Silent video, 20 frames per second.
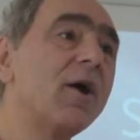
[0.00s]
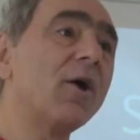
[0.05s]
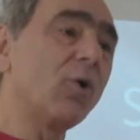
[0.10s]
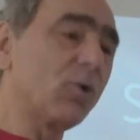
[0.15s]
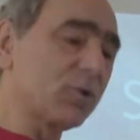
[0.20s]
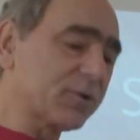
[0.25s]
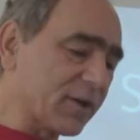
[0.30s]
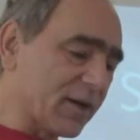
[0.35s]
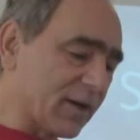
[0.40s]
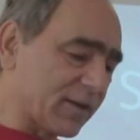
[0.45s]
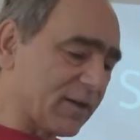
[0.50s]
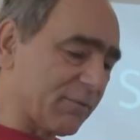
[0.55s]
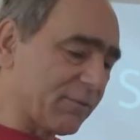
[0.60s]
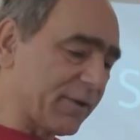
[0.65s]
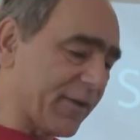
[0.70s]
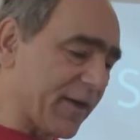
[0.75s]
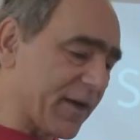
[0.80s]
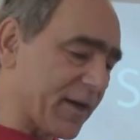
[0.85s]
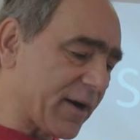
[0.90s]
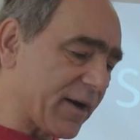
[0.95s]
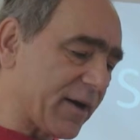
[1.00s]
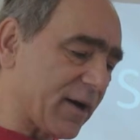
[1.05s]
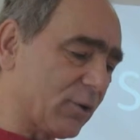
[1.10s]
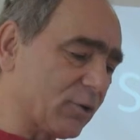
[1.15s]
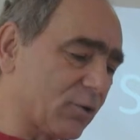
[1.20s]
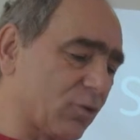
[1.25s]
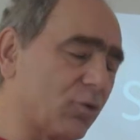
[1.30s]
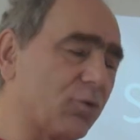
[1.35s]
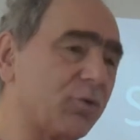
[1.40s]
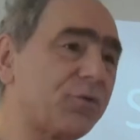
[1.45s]
Alternatively, they run
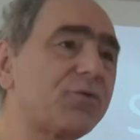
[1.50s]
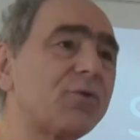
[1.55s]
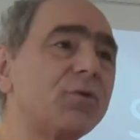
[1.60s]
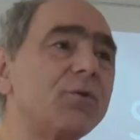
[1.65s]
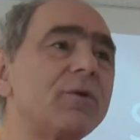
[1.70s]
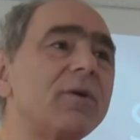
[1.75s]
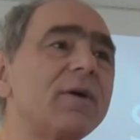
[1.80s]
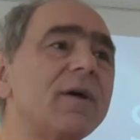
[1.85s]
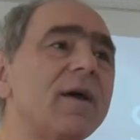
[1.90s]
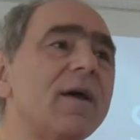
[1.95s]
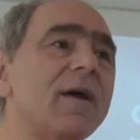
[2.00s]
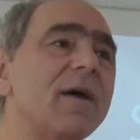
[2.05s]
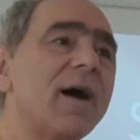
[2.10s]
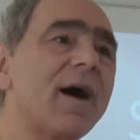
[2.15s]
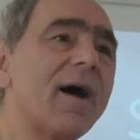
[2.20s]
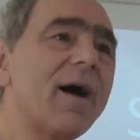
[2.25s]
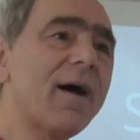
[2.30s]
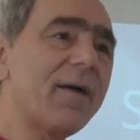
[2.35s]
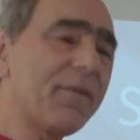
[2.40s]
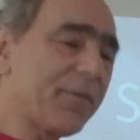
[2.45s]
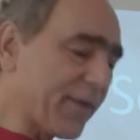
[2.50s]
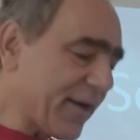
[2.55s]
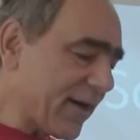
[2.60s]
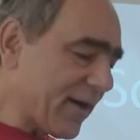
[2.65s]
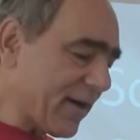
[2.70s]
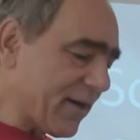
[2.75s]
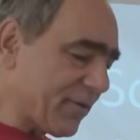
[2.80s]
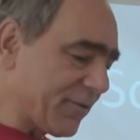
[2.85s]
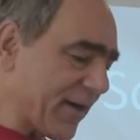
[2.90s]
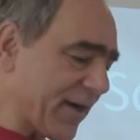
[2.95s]
out too soon, and they
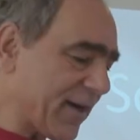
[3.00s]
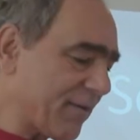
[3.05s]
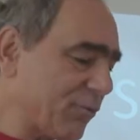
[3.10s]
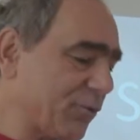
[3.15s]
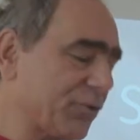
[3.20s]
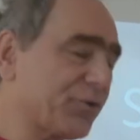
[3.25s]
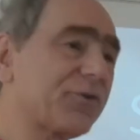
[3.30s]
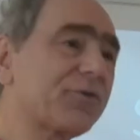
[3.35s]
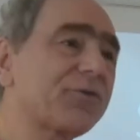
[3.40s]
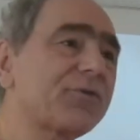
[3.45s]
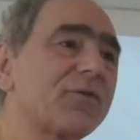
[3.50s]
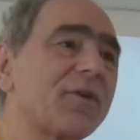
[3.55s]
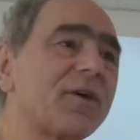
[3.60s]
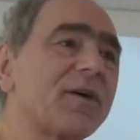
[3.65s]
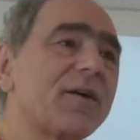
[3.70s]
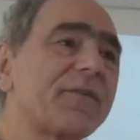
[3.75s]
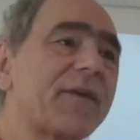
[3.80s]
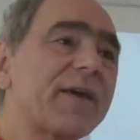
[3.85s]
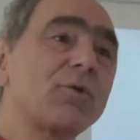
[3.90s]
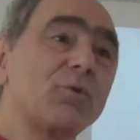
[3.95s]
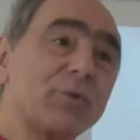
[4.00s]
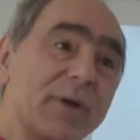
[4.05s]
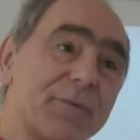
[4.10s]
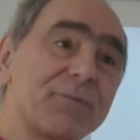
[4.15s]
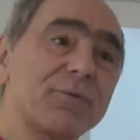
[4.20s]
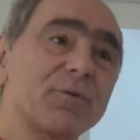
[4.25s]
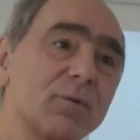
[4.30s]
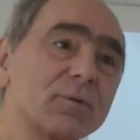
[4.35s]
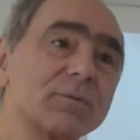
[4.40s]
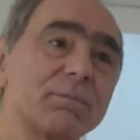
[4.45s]
have they haven't uh, they could
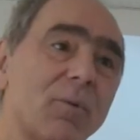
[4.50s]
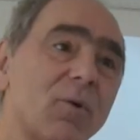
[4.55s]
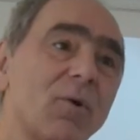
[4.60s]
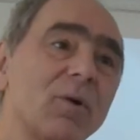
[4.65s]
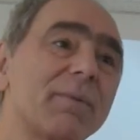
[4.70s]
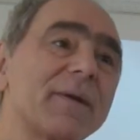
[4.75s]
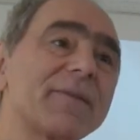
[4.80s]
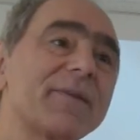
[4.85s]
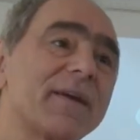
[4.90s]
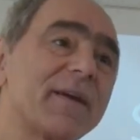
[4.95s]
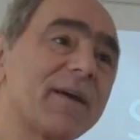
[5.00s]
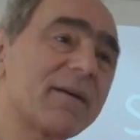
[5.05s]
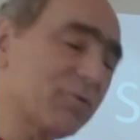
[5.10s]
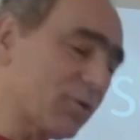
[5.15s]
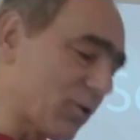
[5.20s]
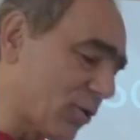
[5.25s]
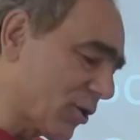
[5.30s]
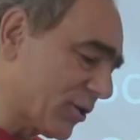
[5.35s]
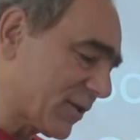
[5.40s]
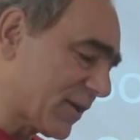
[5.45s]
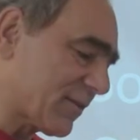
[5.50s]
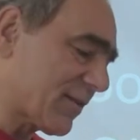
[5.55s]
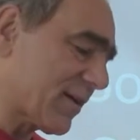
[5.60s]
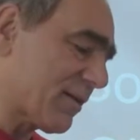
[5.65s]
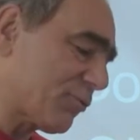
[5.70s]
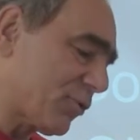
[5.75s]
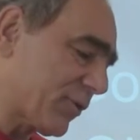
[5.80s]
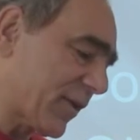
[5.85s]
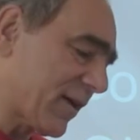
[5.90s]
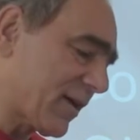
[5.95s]
have sold more, but they haven't got it,
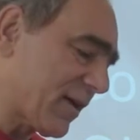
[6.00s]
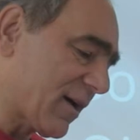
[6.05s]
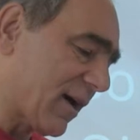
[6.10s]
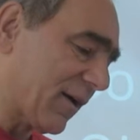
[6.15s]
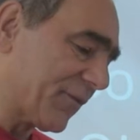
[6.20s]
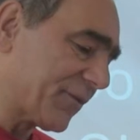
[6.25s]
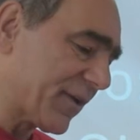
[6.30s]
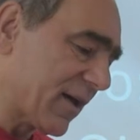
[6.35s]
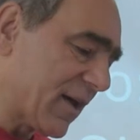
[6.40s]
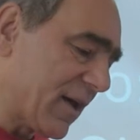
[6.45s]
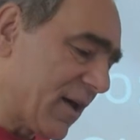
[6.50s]
therefore they can't.